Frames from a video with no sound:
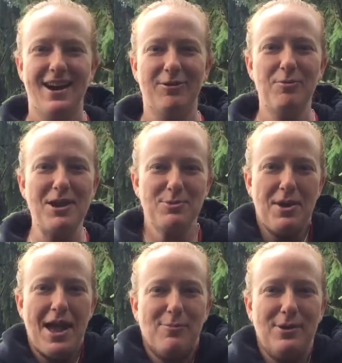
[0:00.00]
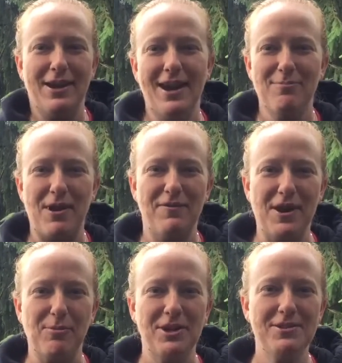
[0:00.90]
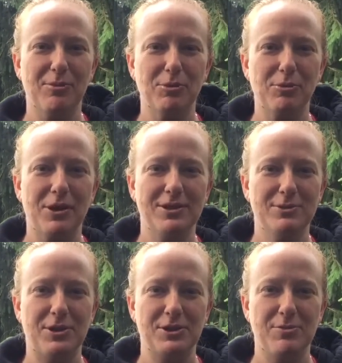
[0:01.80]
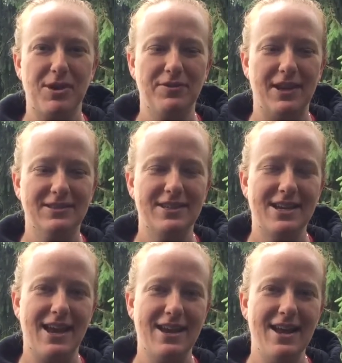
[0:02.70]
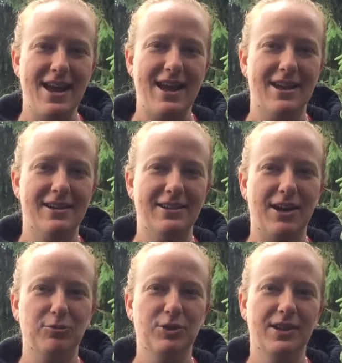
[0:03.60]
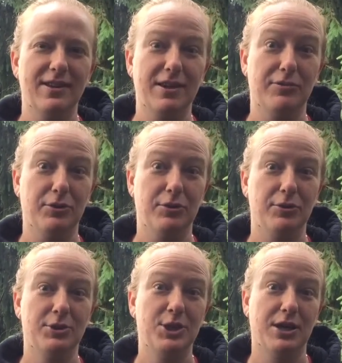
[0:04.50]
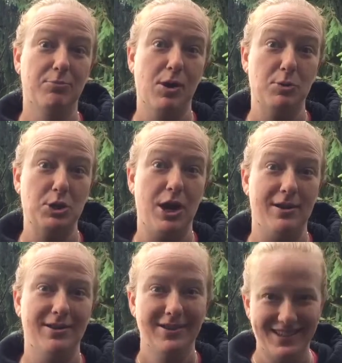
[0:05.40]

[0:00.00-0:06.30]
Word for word: Uh, what makes me happy? My family, number one, especially my fiance Kate, and I really like food, chicken parmesan.